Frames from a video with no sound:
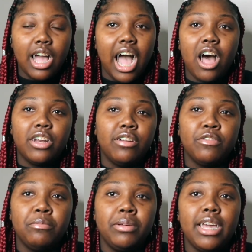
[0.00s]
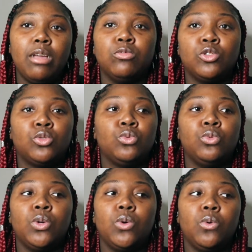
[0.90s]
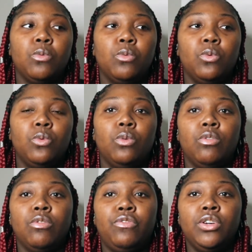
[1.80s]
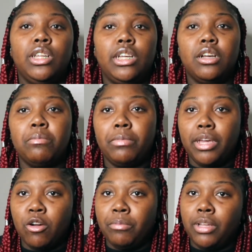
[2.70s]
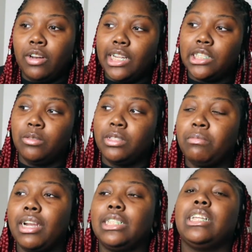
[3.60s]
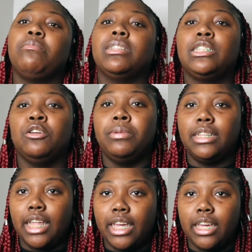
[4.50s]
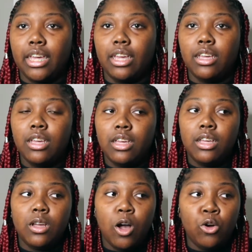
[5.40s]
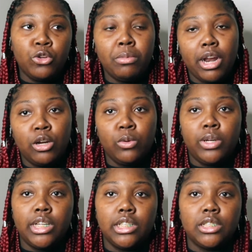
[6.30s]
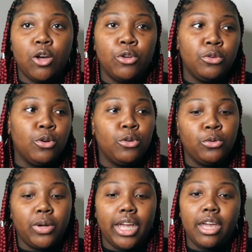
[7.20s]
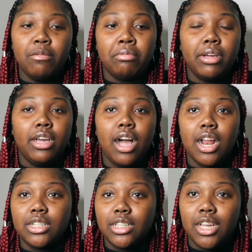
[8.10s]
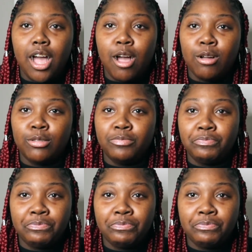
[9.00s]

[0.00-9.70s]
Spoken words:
I'll never be able to fully commit or be in a relationship with somebody, because I'm gonna still be thinking, oh, you about to do this, oh, you gonna do that. But honestly, y'all,